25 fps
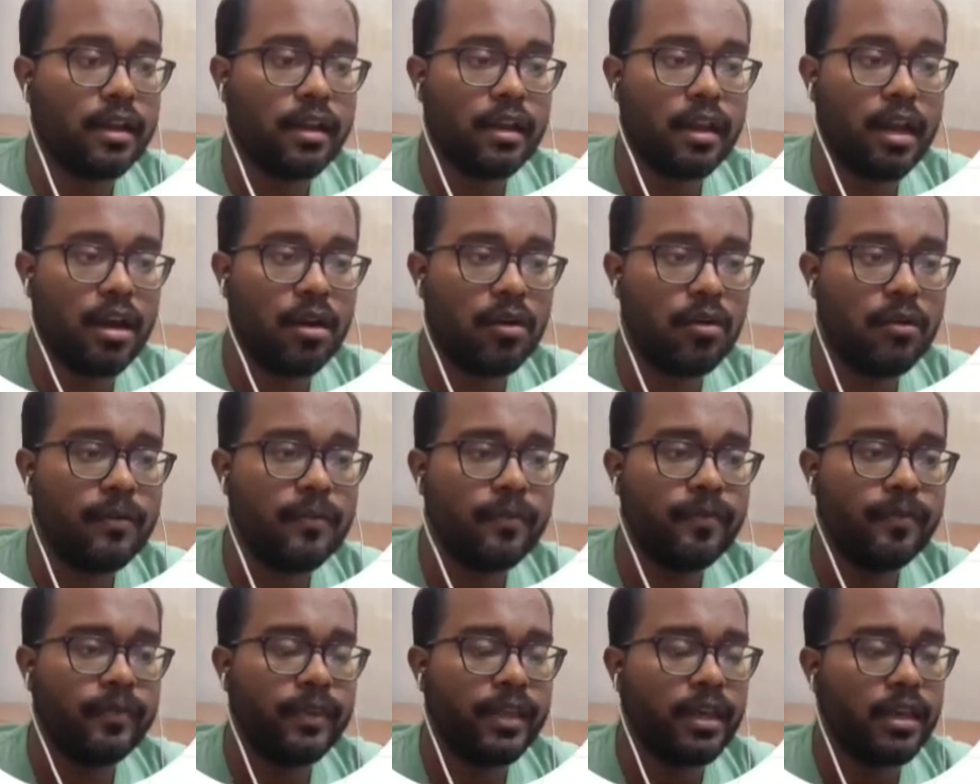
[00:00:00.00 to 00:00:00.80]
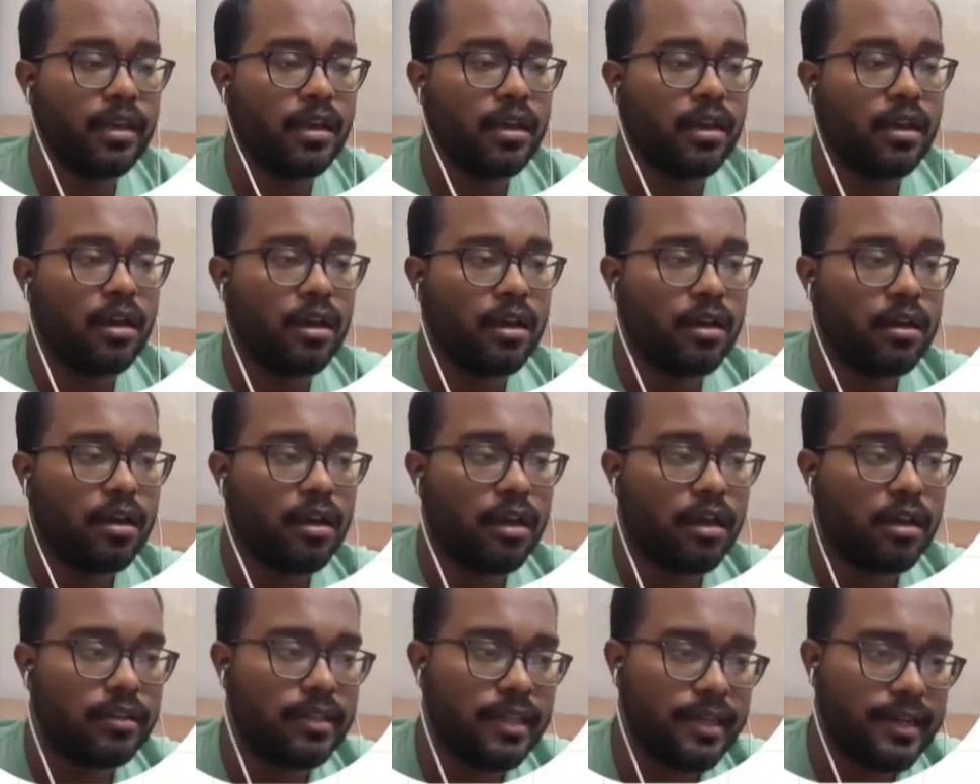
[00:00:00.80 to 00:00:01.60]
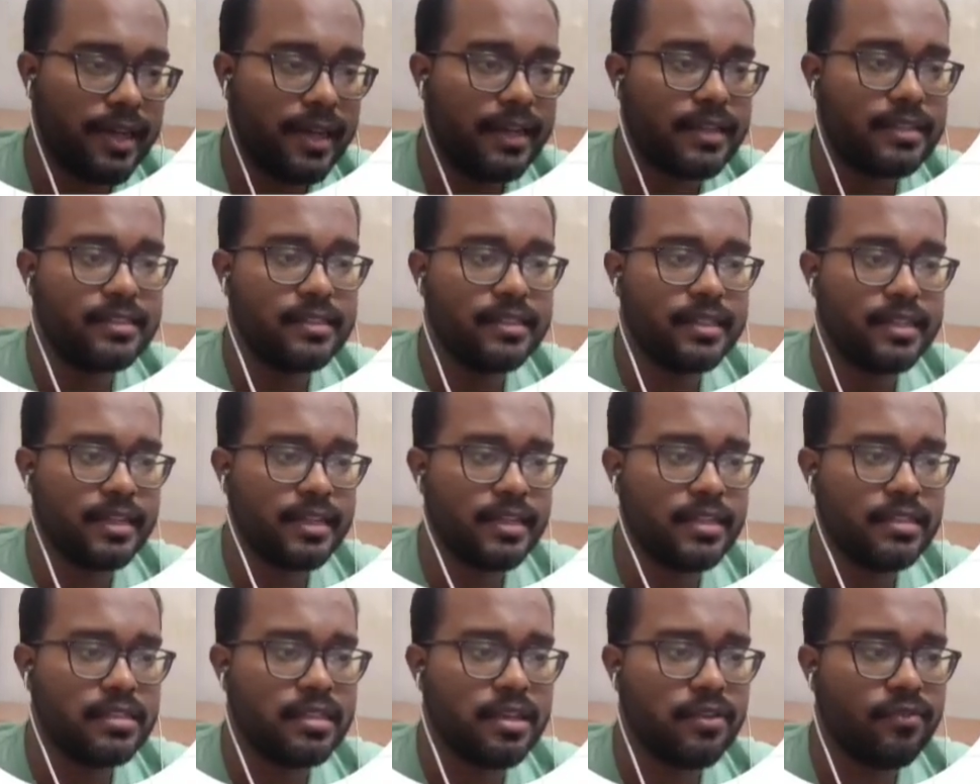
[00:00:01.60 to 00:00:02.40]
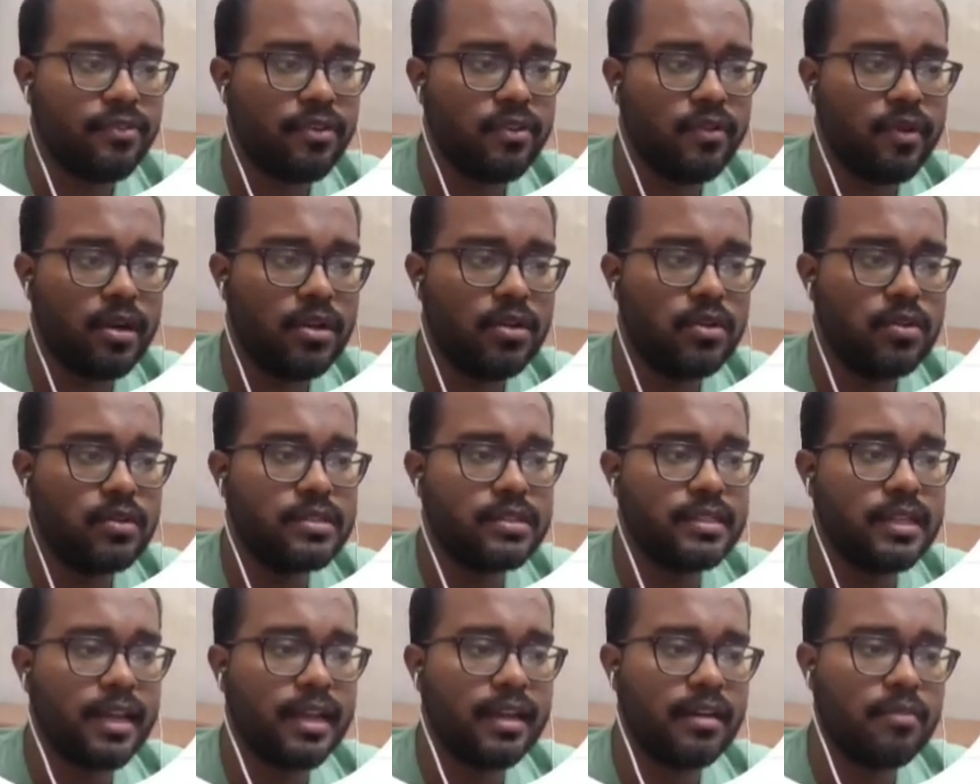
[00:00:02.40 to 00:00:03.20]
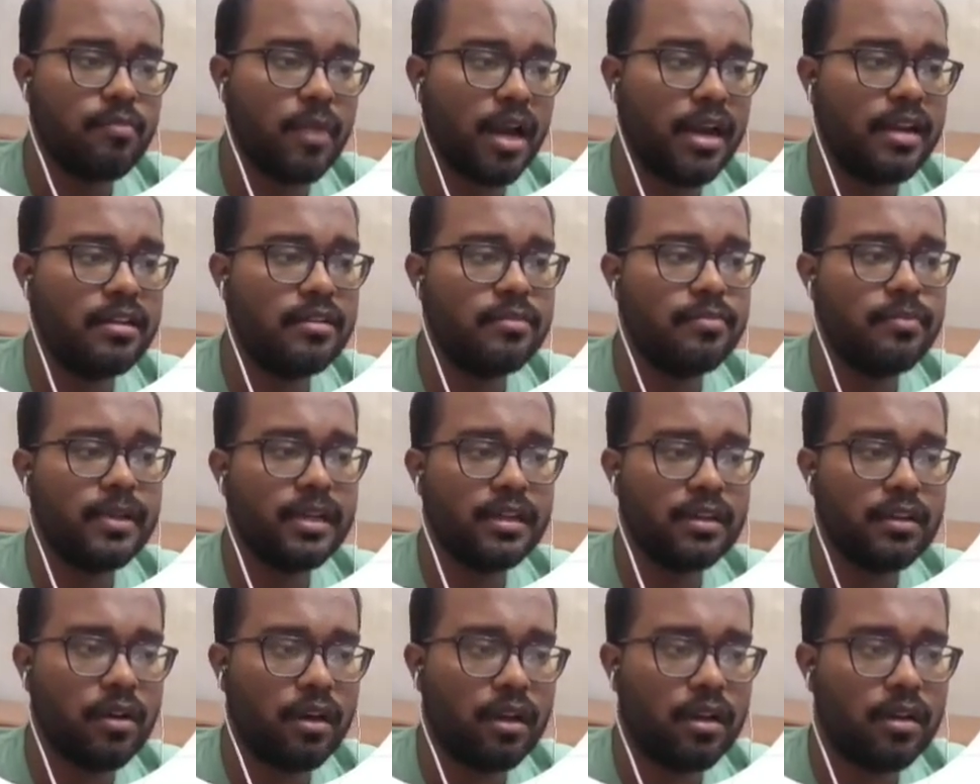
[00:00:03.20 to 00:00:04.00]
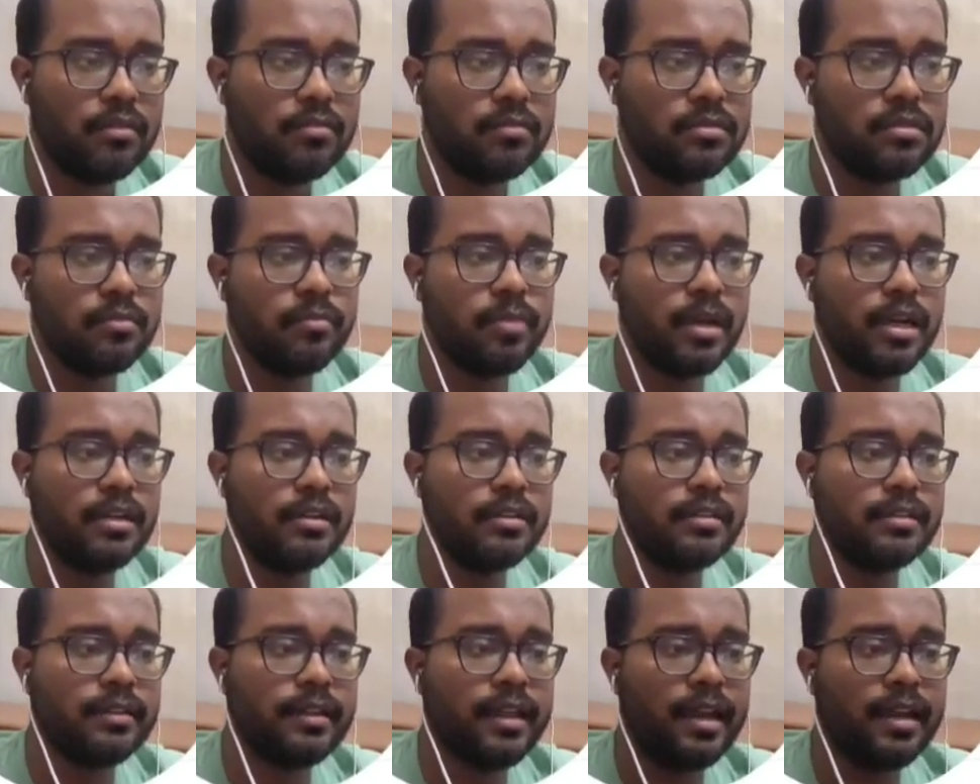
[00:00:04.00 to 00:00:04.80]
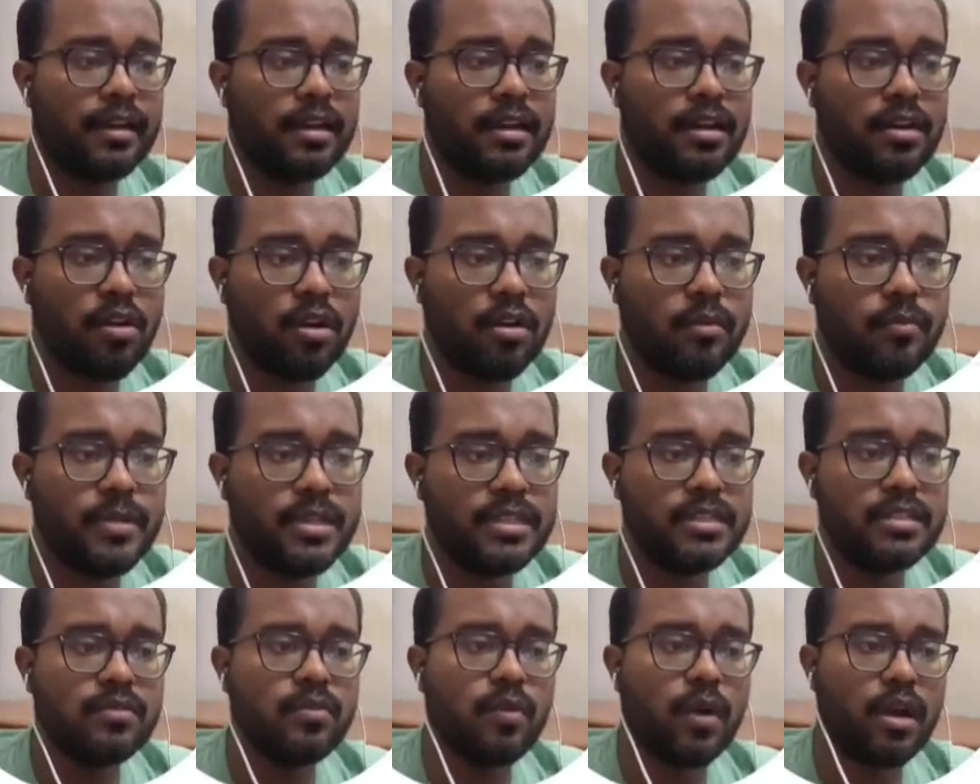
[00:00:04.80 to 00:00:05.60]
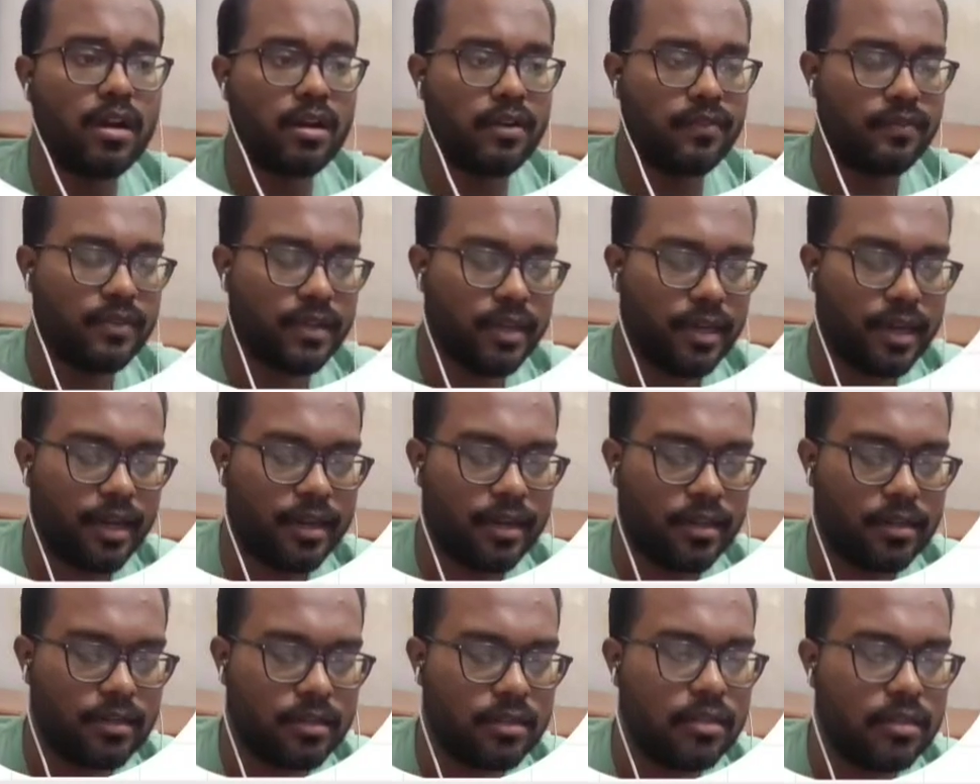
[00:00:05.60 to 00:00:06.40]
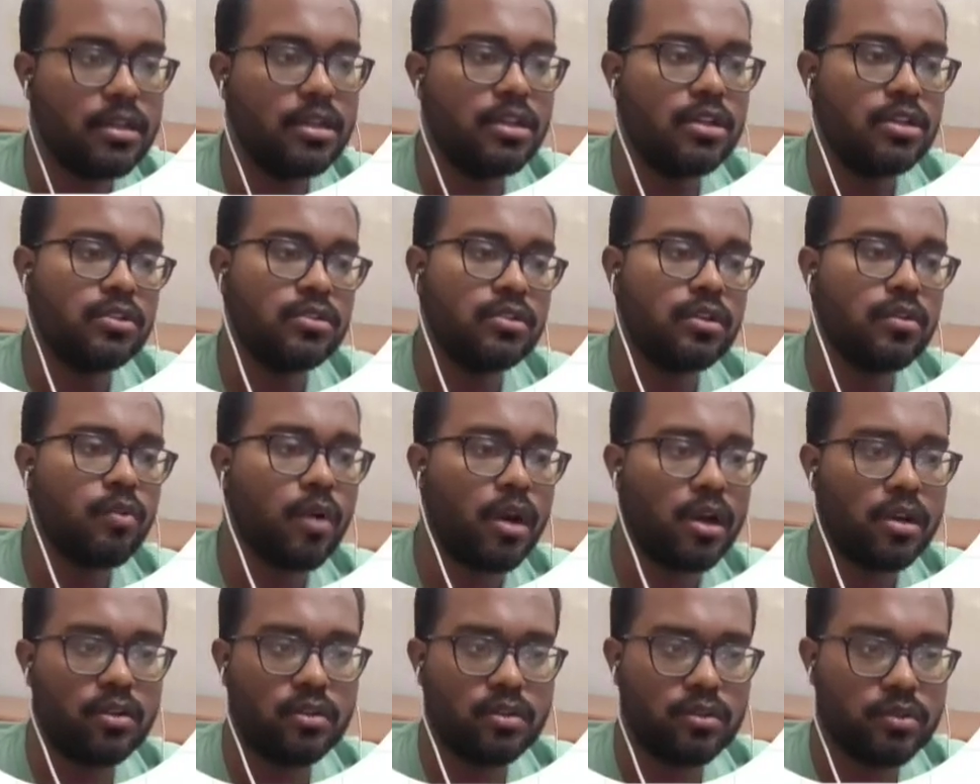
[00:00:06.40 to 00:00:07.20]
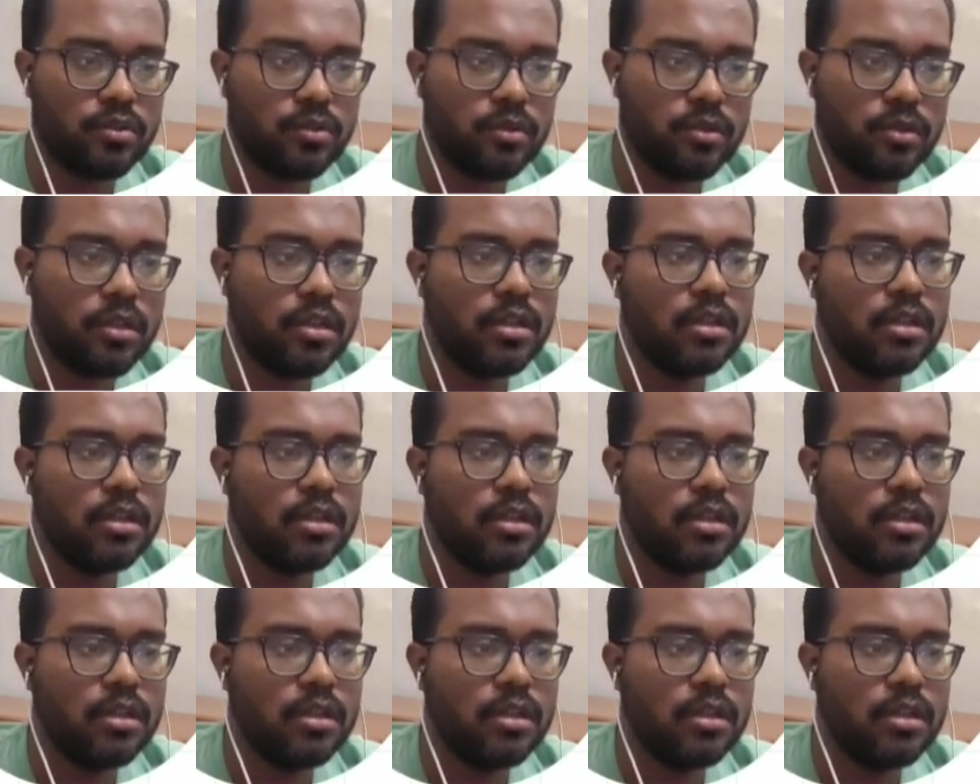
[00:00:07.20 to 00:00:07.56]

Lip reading: Now the next thing is, if you want to select multiple columns but that are not present one after another, so what to do?